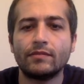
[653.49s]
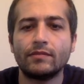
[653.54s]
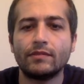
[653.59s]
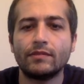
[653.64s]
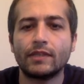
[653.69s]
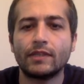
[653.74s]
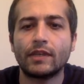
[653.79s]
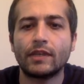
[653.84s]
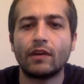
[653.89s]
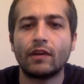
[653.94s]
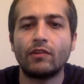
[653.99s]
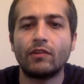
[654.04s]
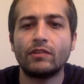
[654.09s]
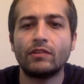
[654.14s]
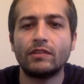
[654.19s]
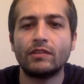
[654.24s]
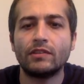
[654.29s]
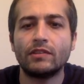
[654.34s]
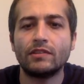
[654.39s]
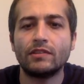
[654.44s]
The current
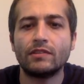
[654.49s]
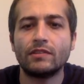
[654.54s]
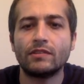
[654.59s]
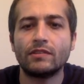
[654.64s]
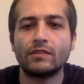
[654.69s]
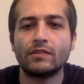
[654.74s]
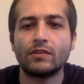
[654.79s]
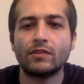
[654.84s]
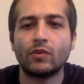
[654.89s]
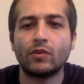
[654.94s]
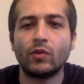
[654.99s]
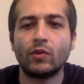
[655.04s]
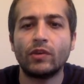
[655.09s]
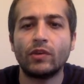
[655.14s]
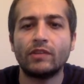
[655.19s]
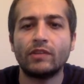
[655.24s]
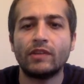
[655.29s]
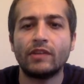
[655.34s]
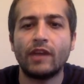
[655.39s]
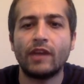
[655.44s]
is going
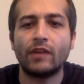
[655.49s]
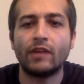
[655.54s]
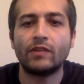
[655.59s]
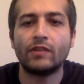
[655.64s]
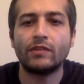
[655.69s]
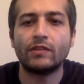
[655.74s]
down.